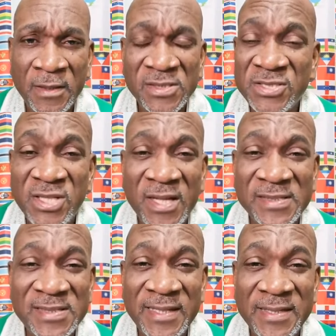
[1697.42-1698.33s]
So John
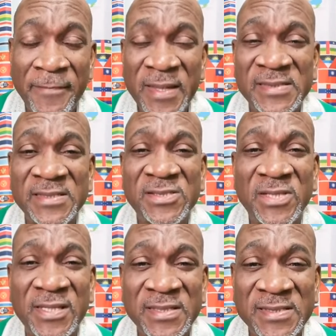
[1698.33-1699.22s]
sent the message
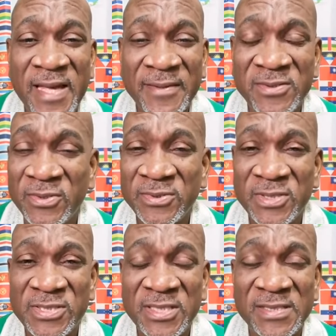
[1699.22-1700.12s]
to, the, to,
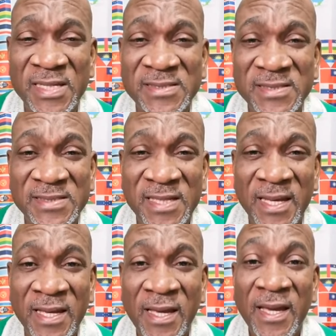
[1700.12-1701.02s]
to Jesus to
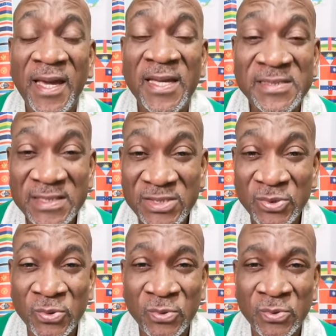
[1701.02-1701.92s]
say, Is it
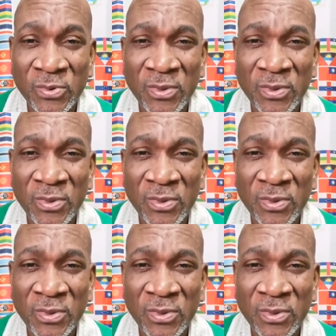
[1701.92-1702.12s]
you?